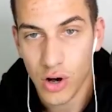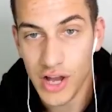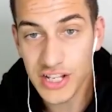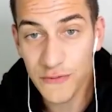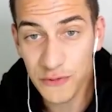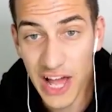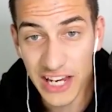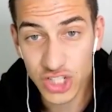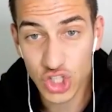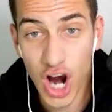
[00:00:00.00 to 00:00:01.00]
There's a flying
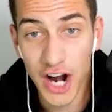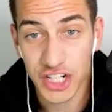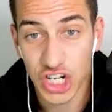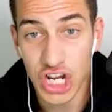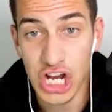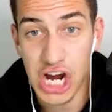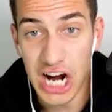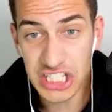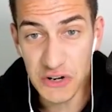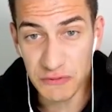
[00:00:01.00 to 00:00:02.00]
shark!
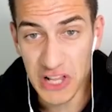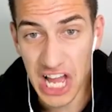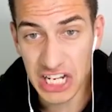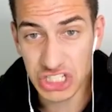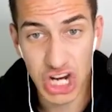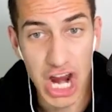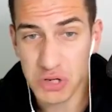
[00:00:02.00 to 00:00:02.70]
There's a flying shark!